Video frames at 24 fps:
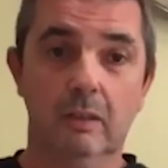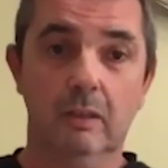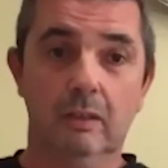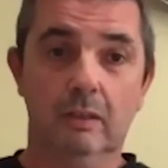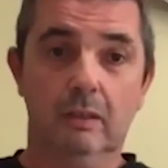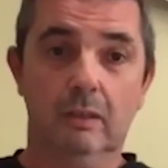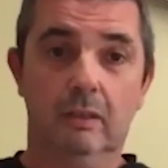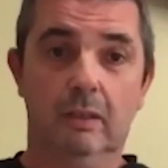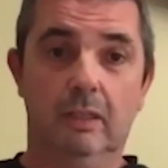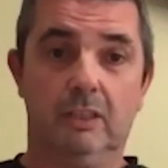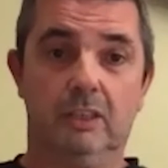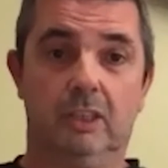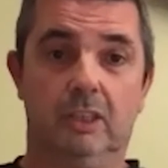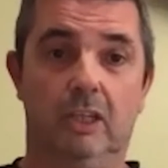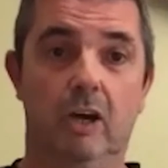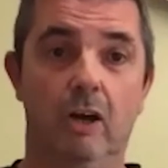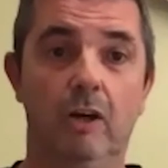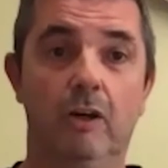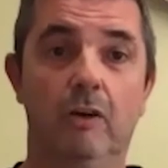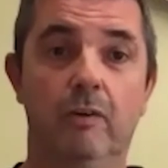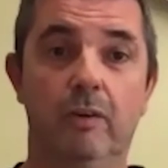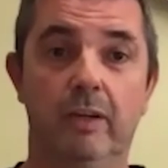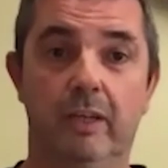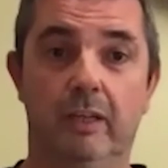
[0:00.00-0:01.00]
It's a
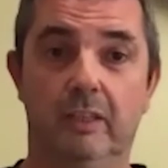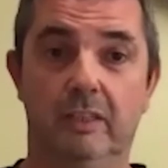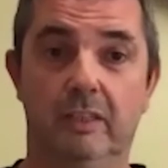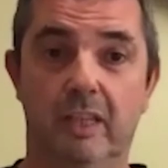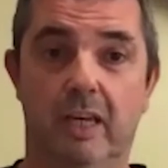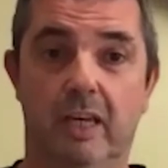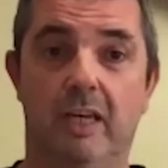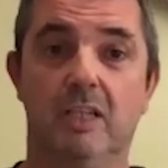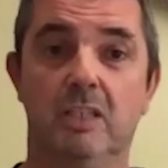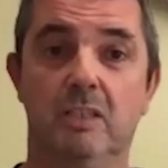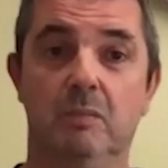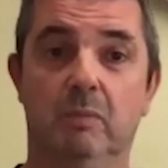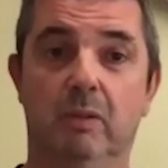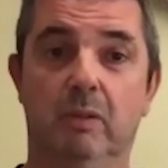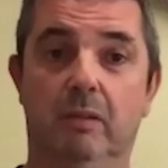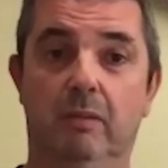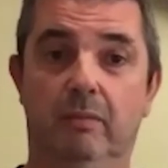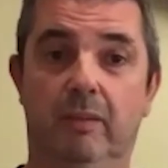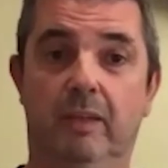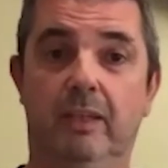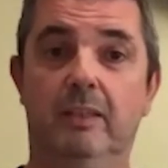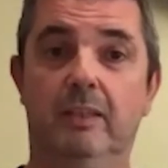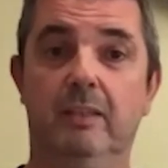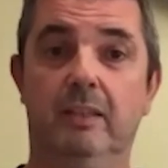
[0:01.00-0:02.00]
concrete and tangible
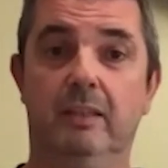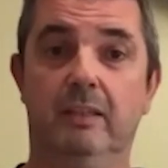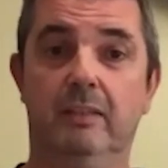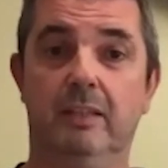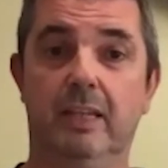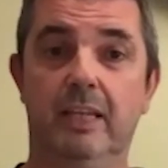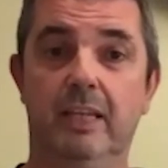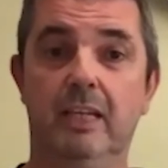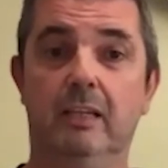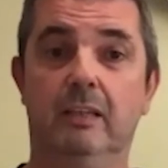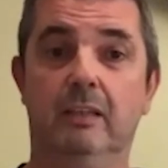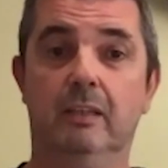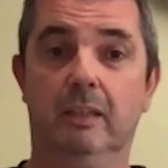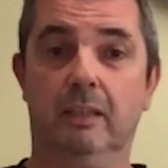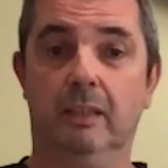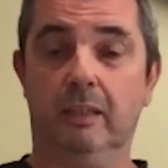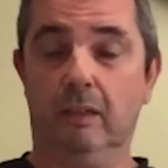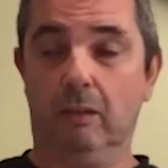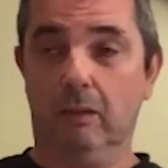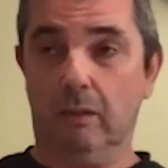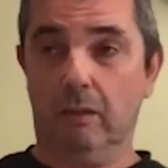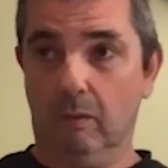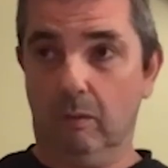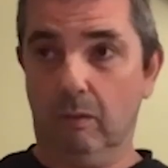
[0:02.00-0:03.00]
thing that
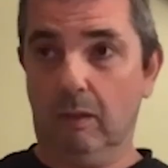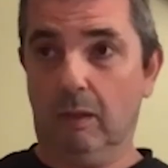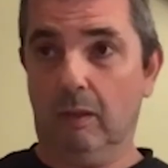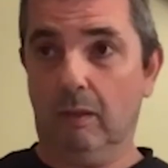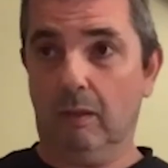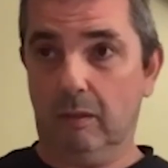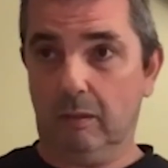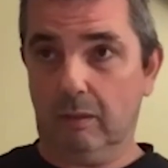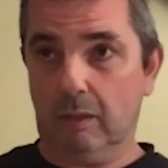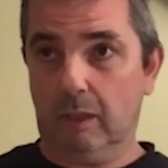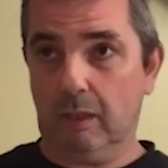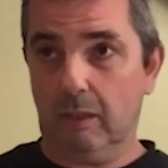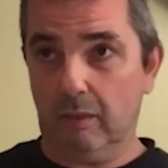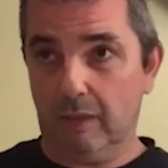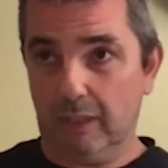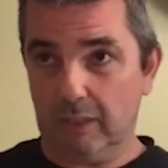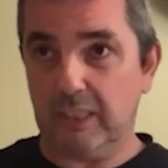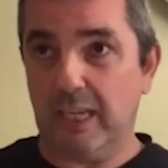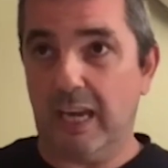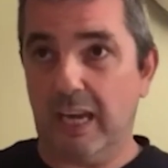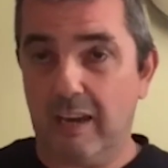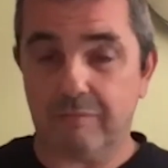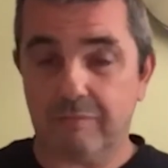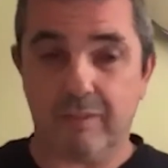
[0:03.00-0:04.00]

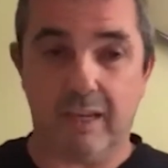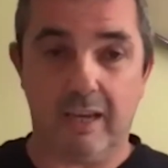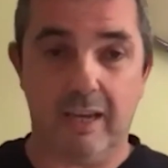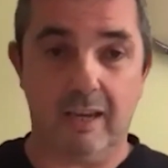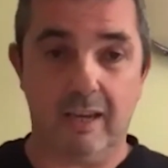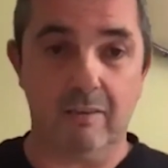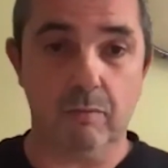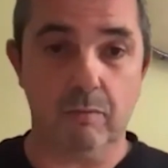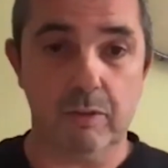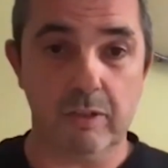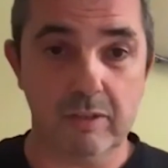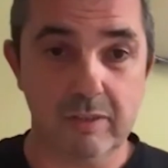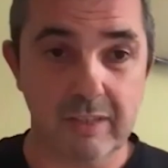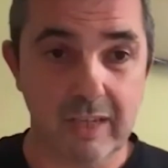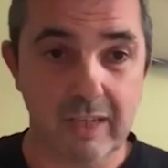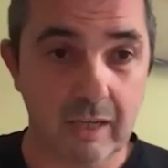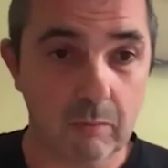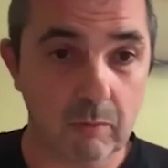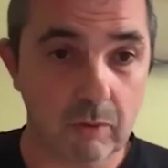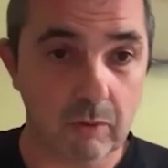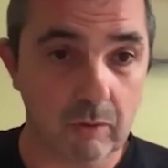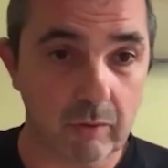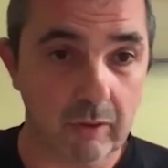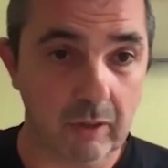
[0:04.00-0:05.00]
you have to have when you're
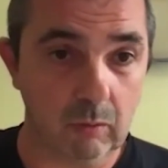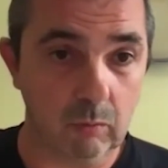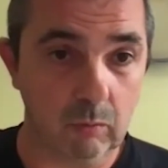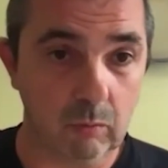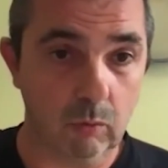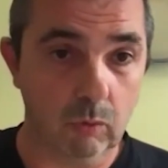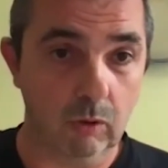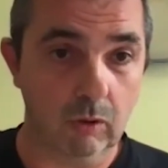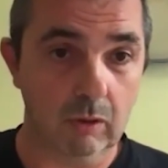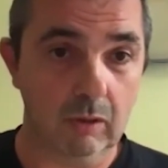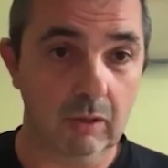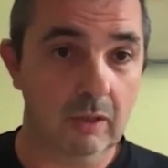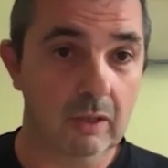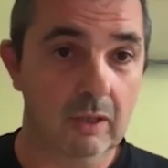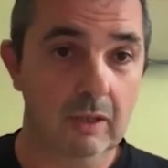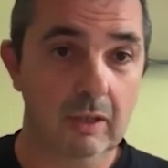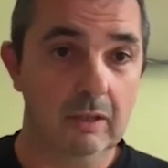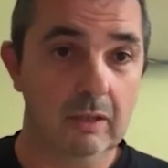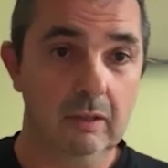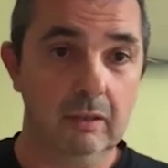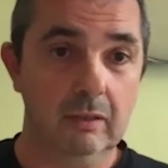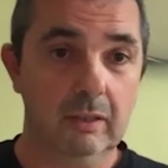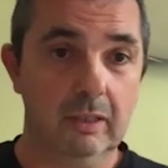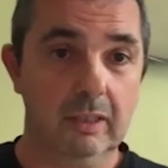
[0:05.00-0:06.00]
dealing with the real world.
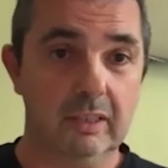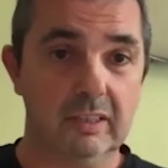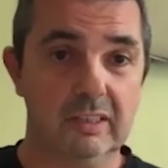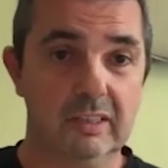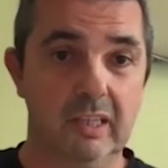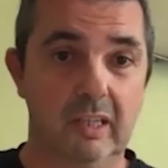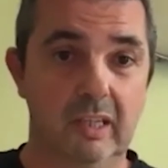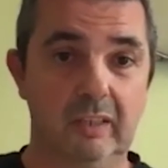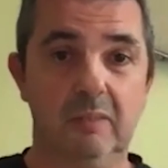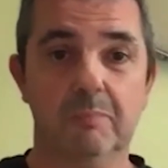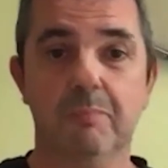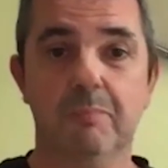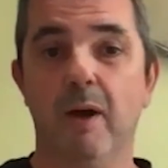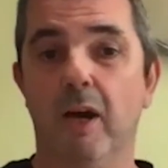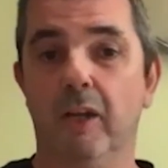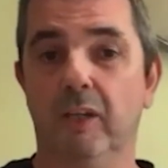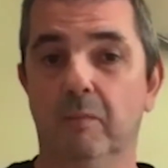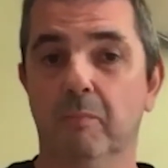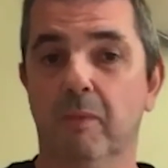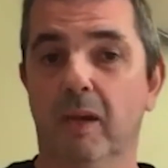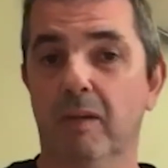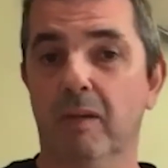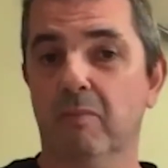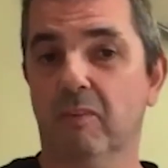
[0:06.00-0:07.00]
It's not the
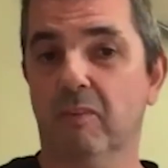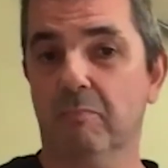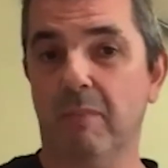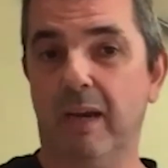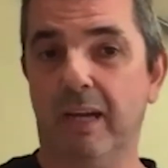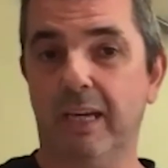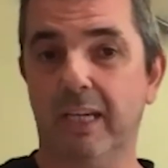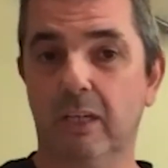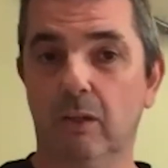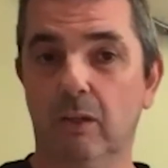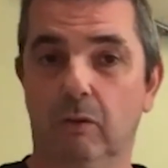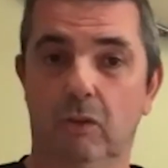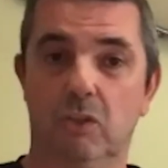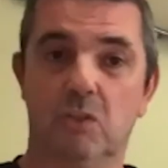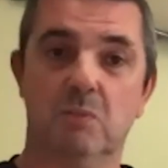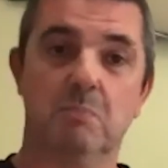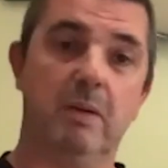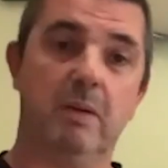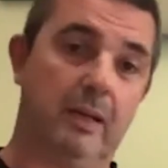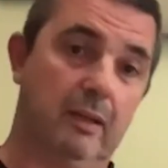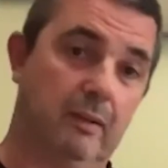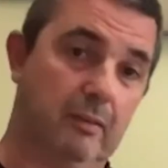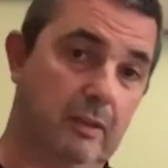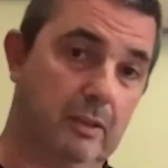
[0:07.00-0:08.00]
pantomime of my gut is
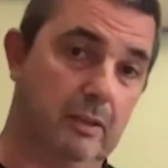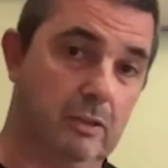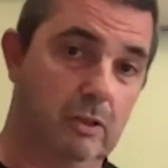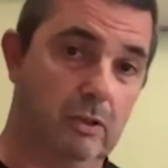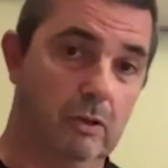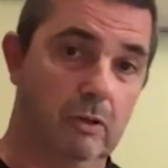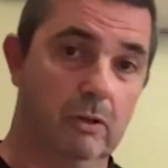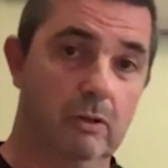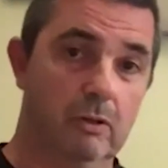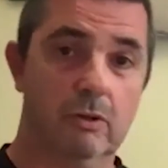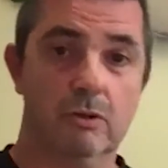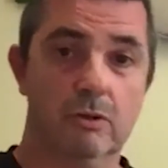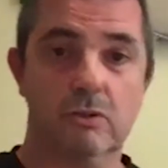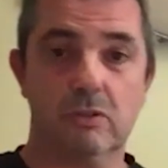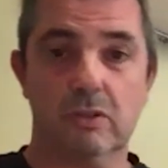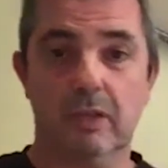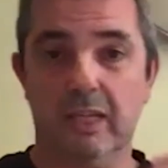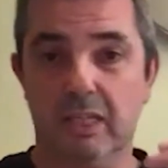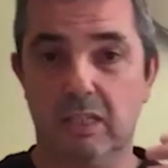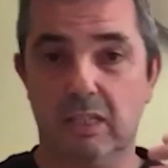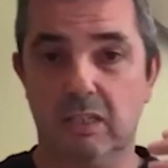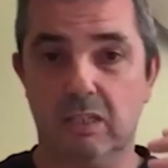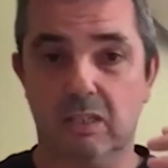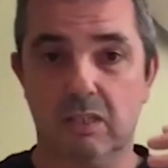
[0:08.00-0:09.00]
better than yours.
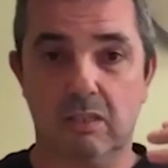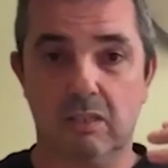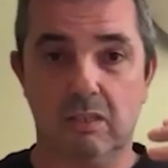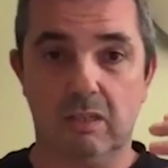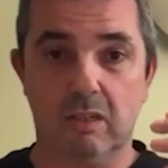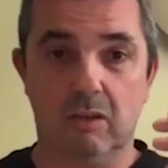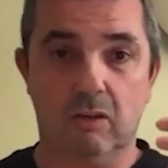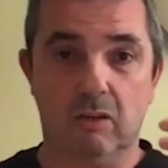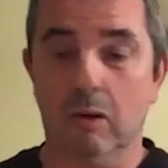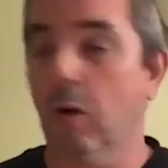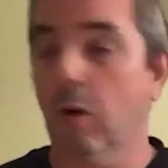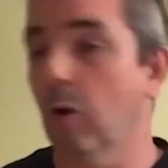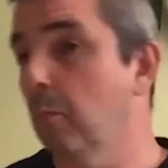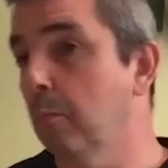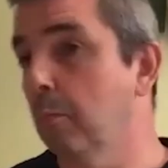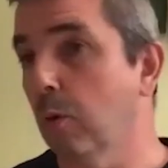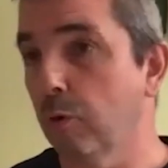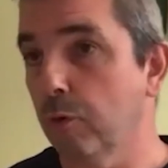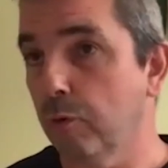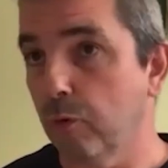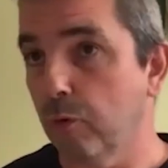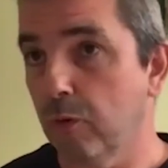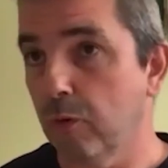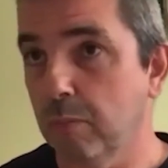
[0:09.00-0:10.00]
It's or
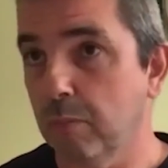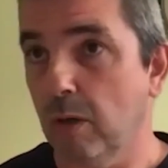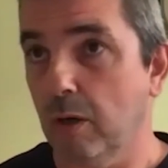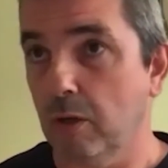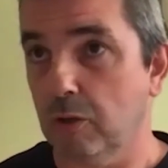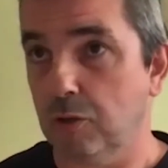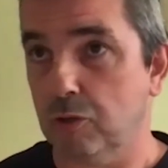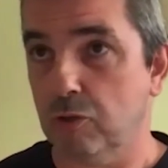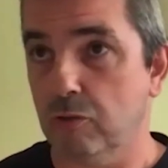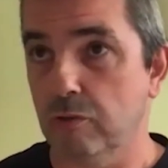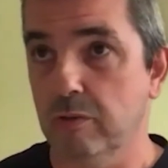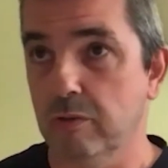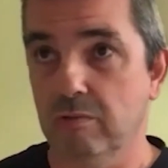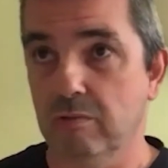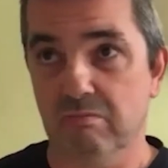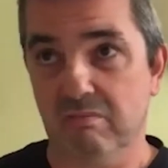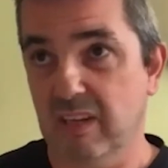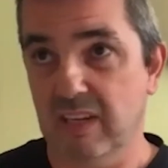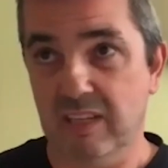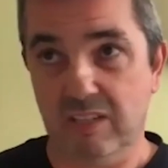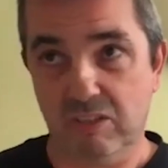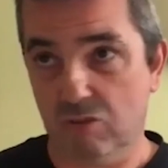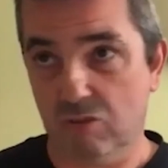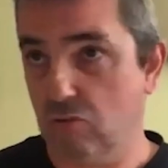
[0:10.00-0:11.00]
boardroom posturing.
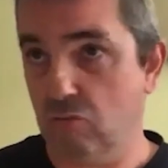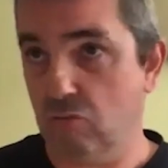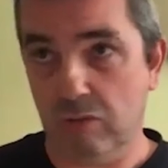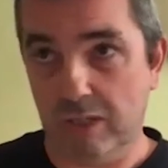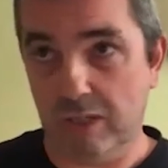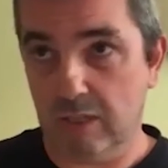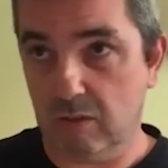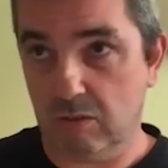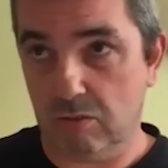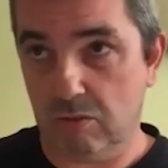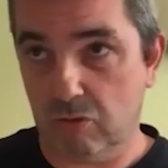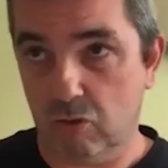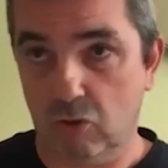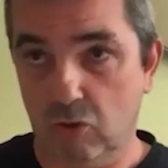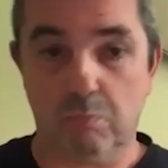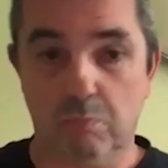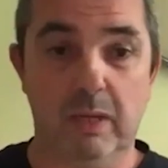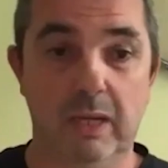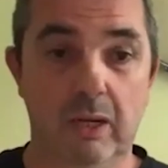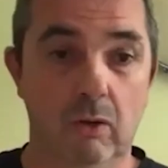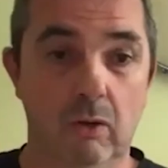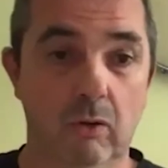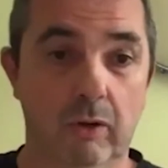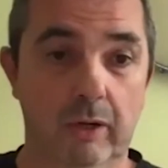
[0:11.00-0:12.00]
It's just
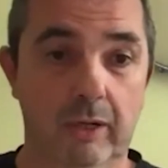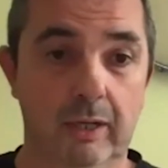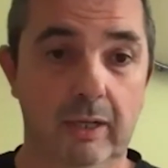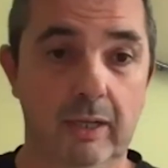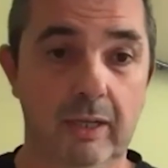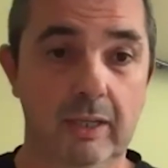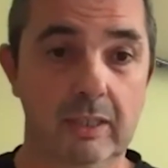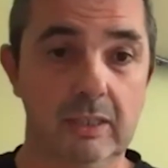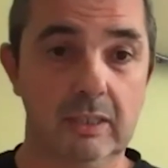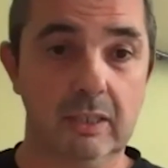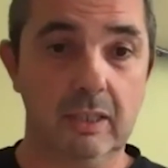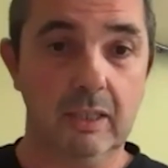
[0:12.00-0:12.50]
being organized.